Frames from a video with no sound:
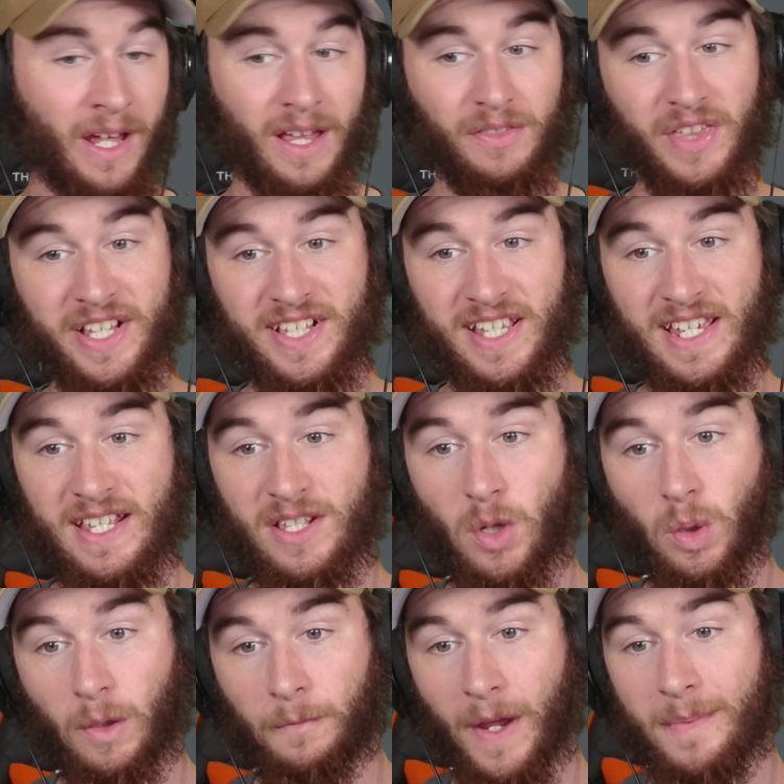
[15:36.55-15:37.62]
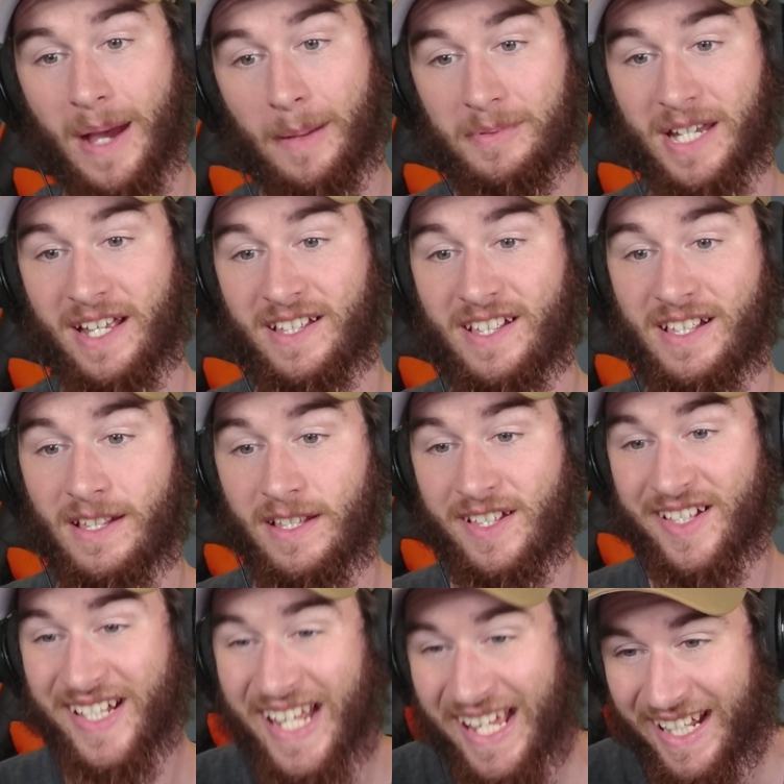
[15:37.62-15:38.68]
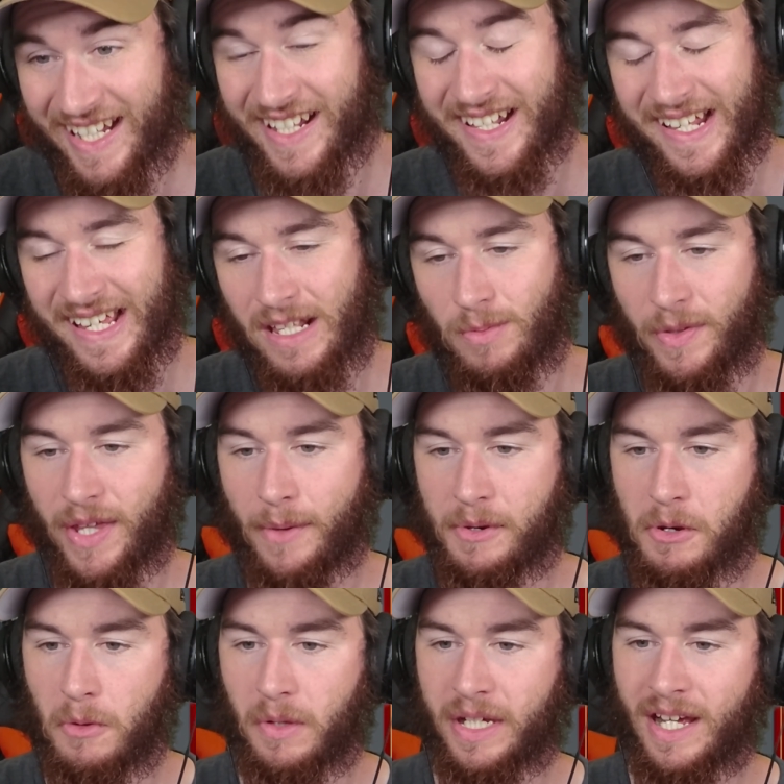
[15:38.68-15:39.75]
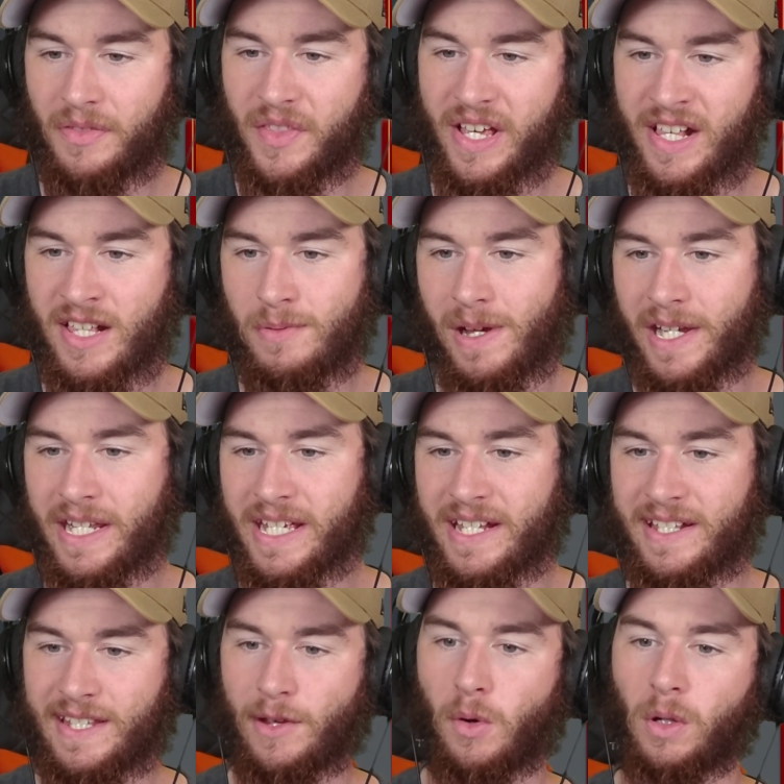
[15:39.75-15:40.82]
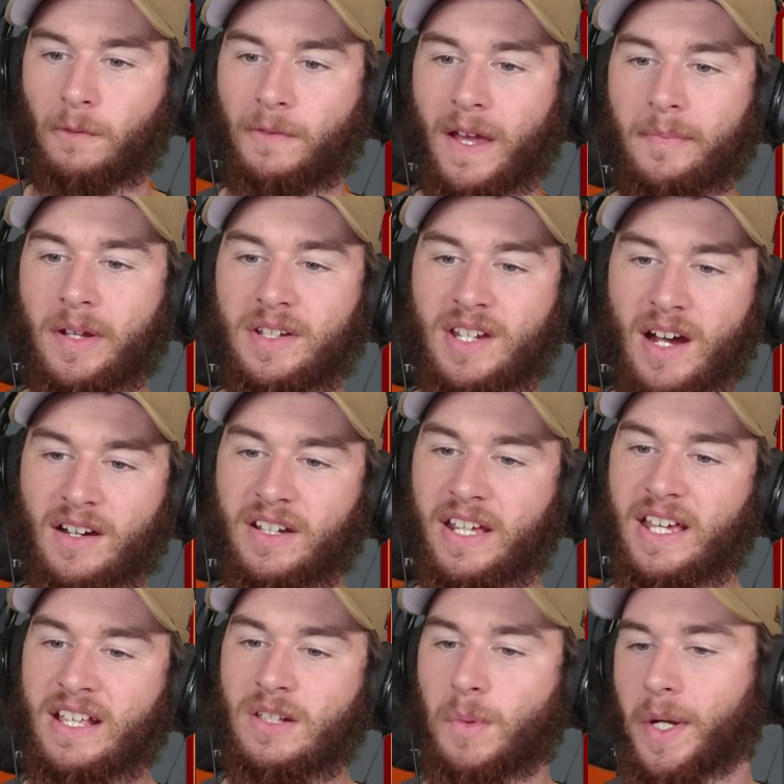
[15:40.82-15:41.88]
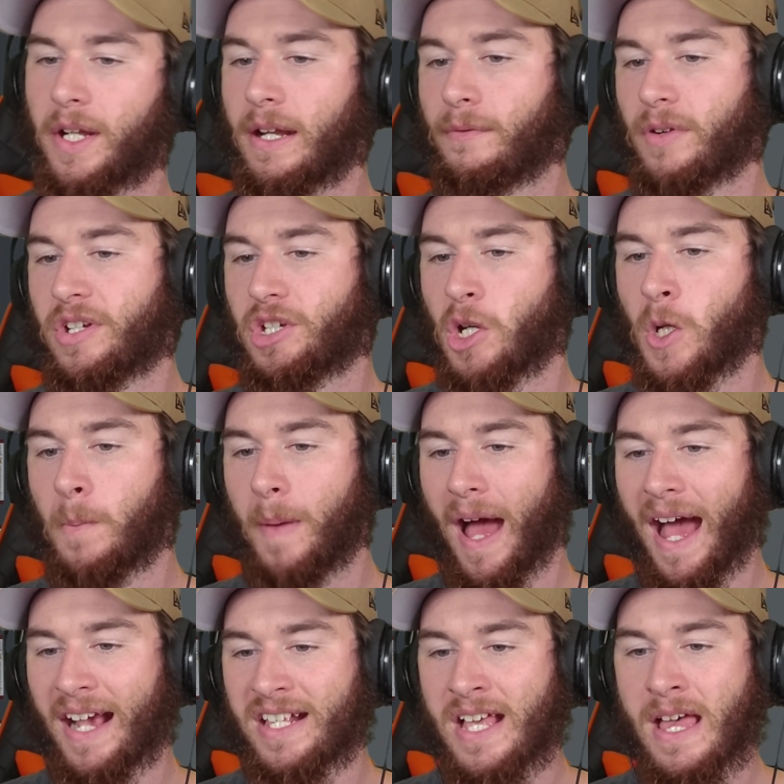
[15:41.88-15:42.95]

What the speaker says: This is Hall of Fame Updates 6, is what they were calling it. This one is the Hall of Fame inductees, 1 in every 2 packs.